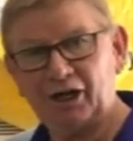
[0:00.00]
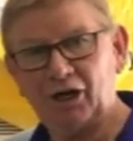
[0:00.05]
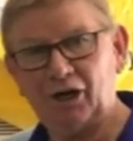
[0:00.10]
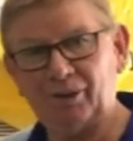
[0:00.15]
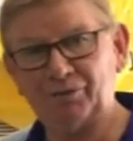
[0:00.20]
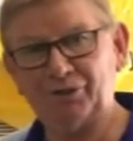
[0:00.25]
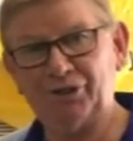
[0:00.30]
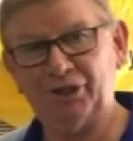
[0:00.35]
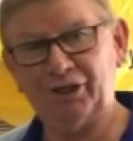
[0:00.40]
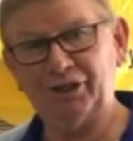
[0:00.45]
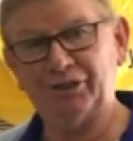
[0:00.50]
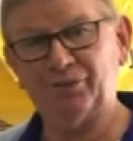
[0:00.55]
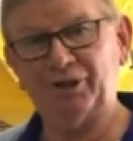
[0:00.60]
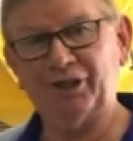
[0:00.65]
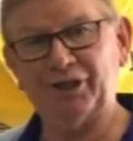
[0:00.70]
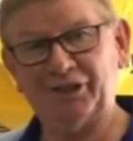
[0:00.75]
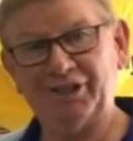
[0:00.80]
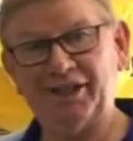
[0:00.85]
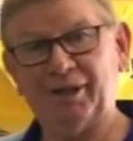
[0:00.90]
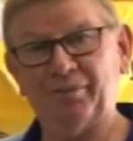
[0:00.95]
go upstairs and we're
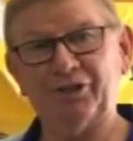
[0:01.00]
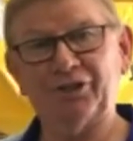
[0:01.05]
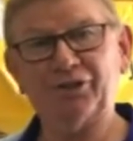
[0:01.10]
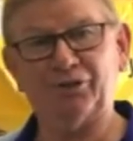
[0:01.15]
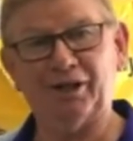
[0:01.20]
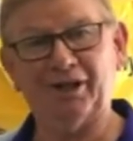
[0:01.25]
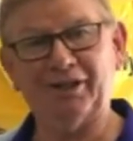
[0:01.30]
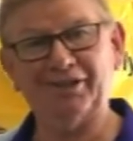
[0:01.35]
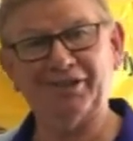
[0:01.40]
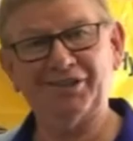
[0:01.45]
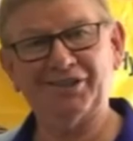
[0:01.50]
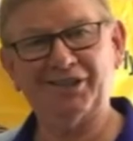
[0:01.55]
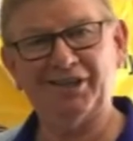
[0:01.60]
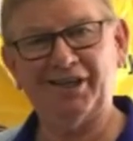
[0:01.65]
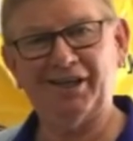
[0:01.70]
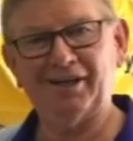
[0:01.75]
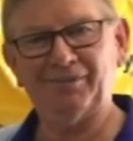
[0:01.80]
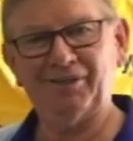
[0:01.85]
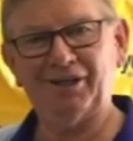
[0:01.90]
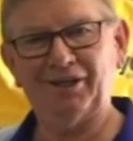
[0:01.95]
going to demonstrate this in
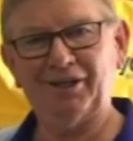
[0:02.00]
our